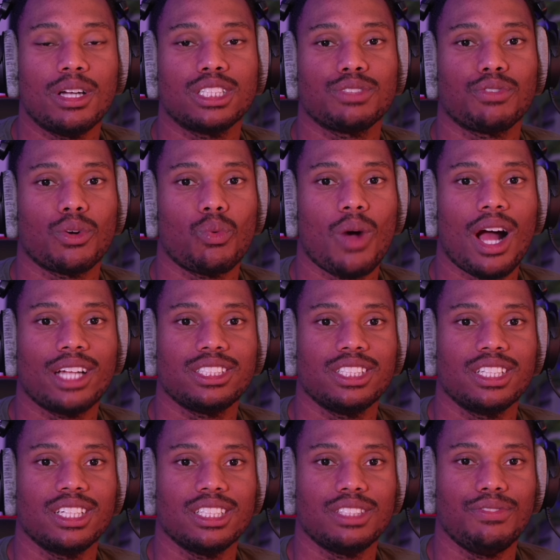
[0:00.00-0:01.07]
much for
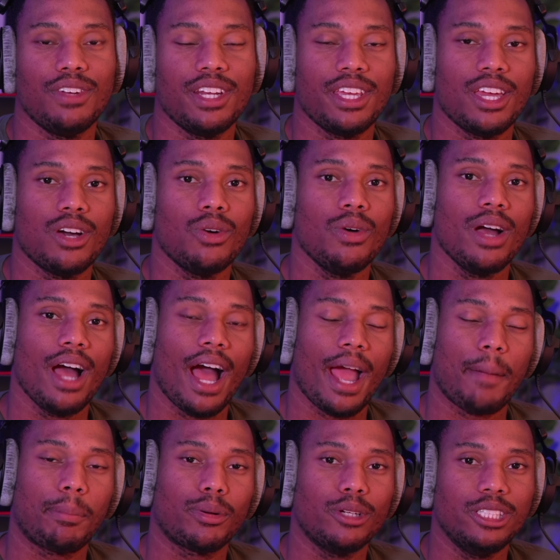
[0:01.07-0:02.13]
watching this video.
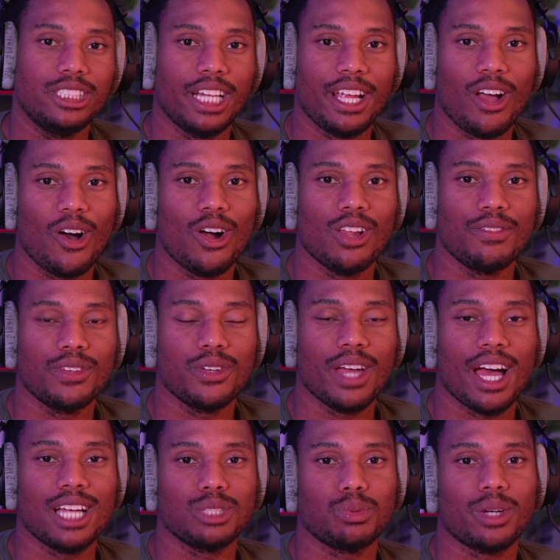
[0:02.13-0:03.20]
I appreciate all of you
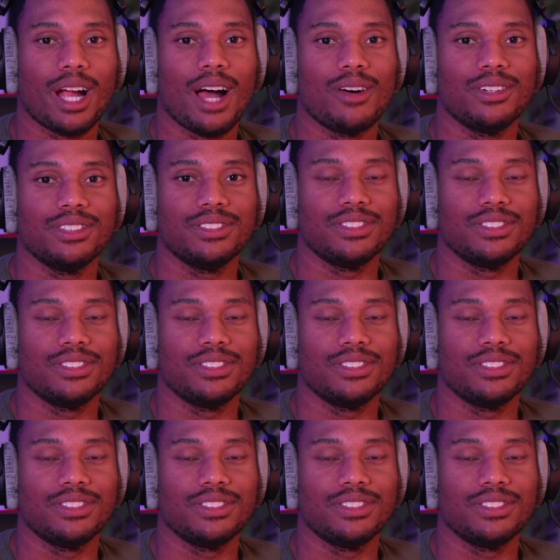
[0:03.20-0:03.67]
guys. We're out.